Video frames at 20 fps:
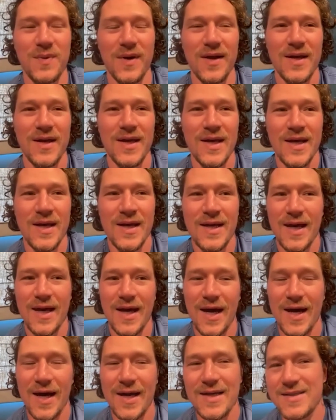
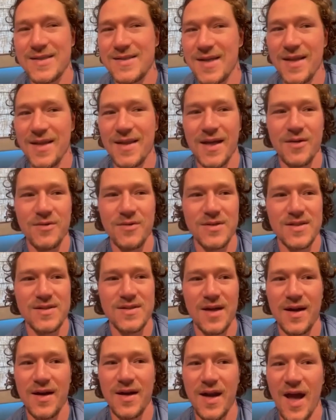But he said that he was
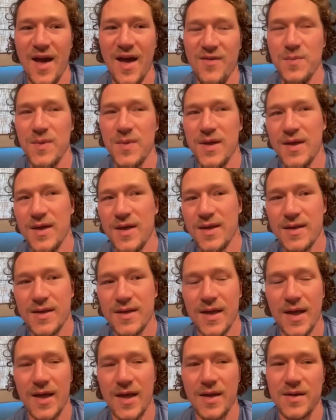excited to have me
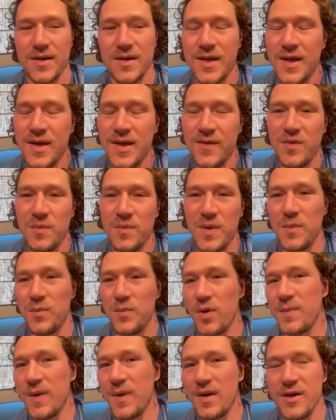and for me to
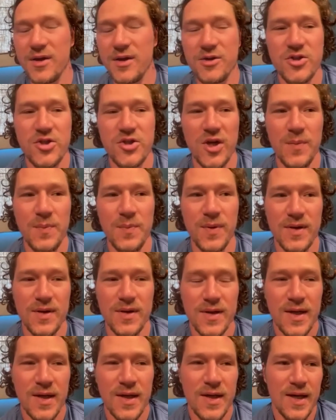bring my leadership and